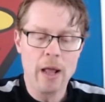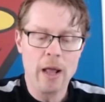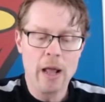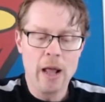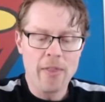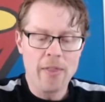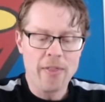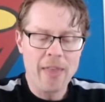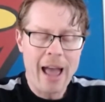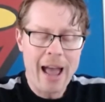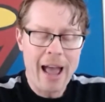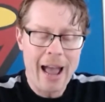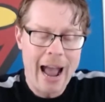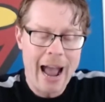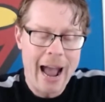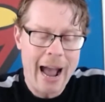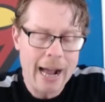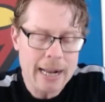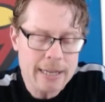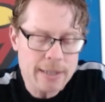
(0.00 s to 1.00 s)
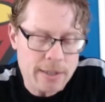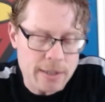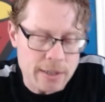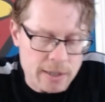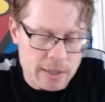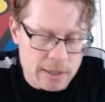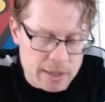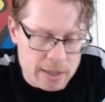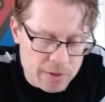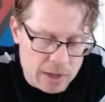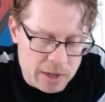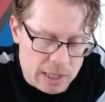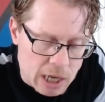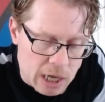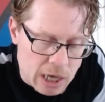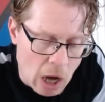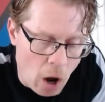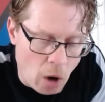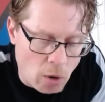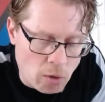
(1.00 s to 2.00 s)
that hand that's
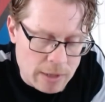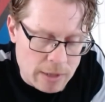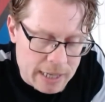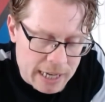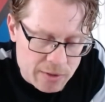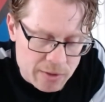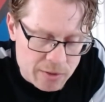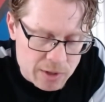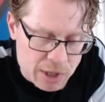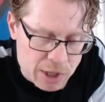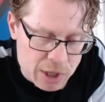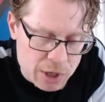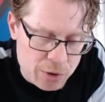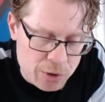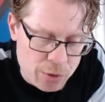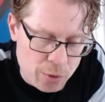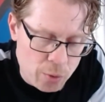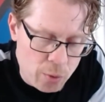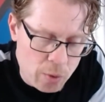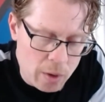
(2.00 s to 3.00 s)
holding the two